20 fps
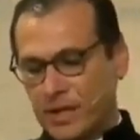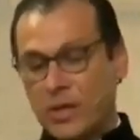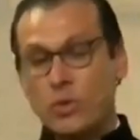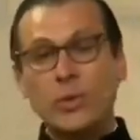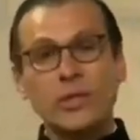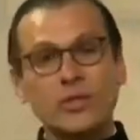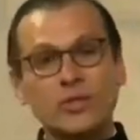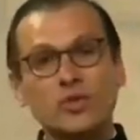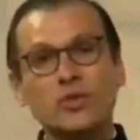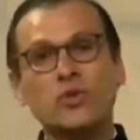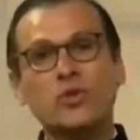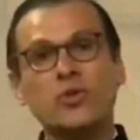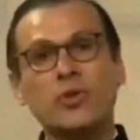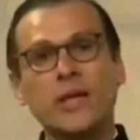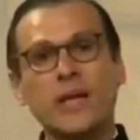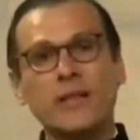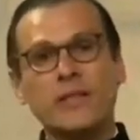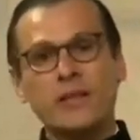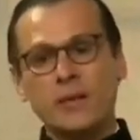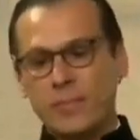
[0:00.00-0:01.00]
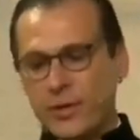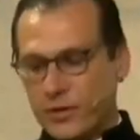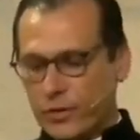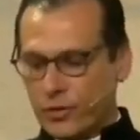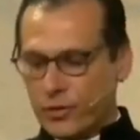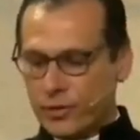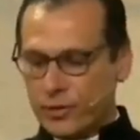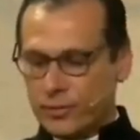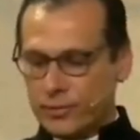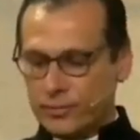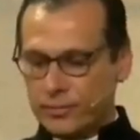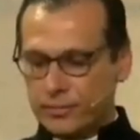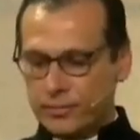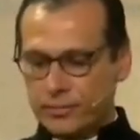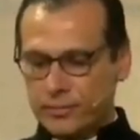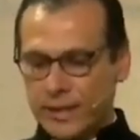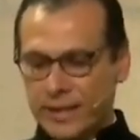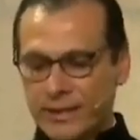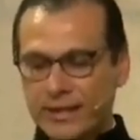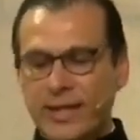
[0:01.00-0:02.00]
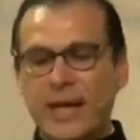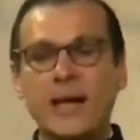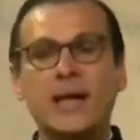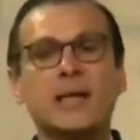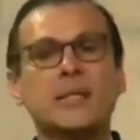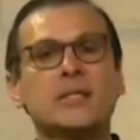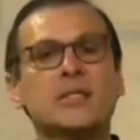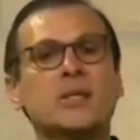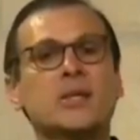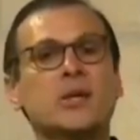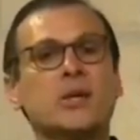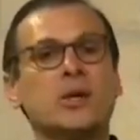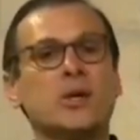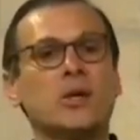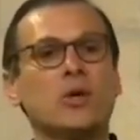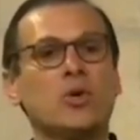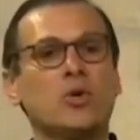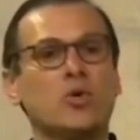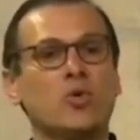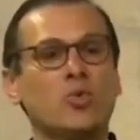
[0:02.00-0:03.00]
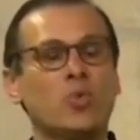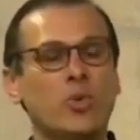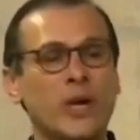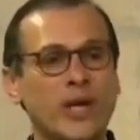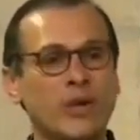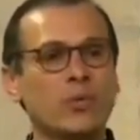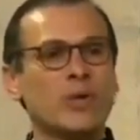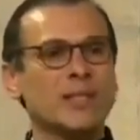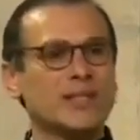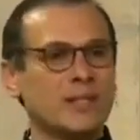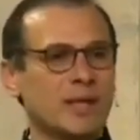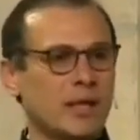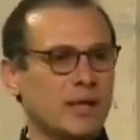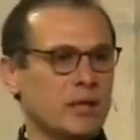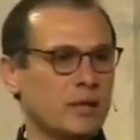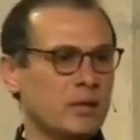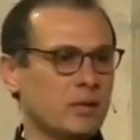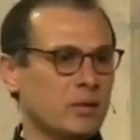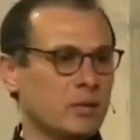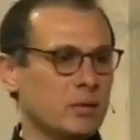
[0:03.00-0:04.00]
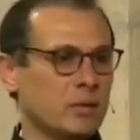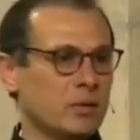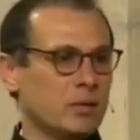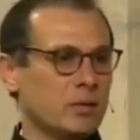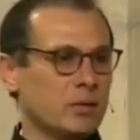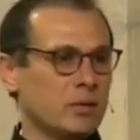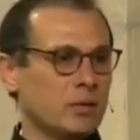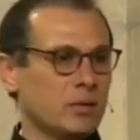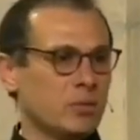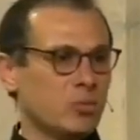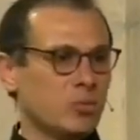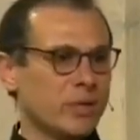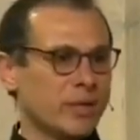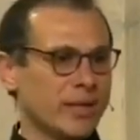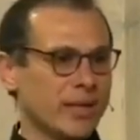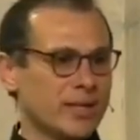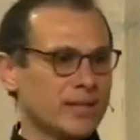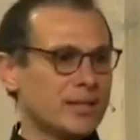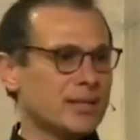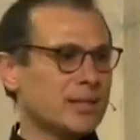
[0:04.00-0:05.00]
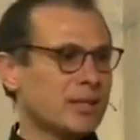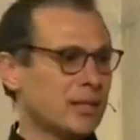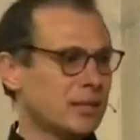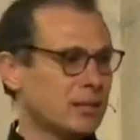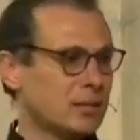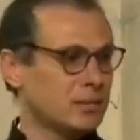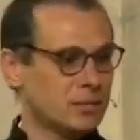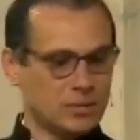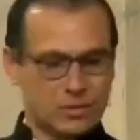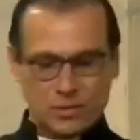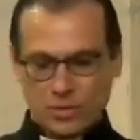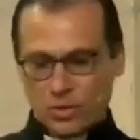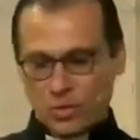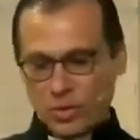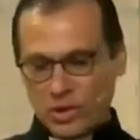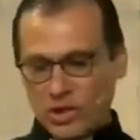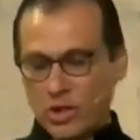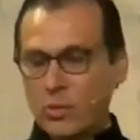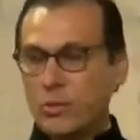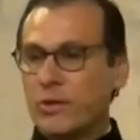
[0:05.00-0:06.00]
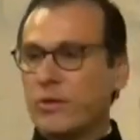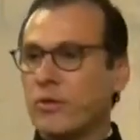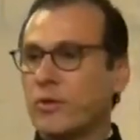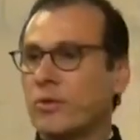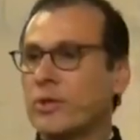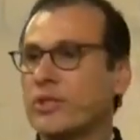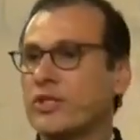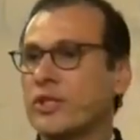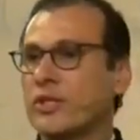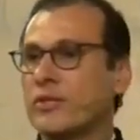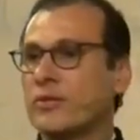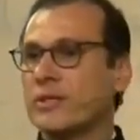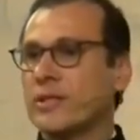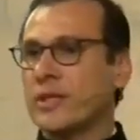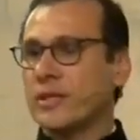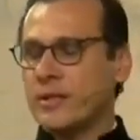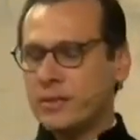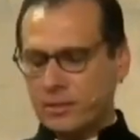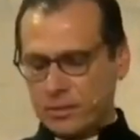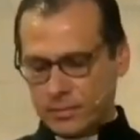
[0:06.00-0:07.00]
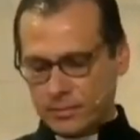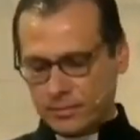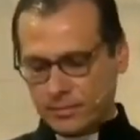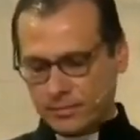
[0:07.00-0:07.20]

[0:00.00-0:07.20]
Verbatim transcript: I want you to look at the mirror and ask, Where was I when Gaza was going through a genocide?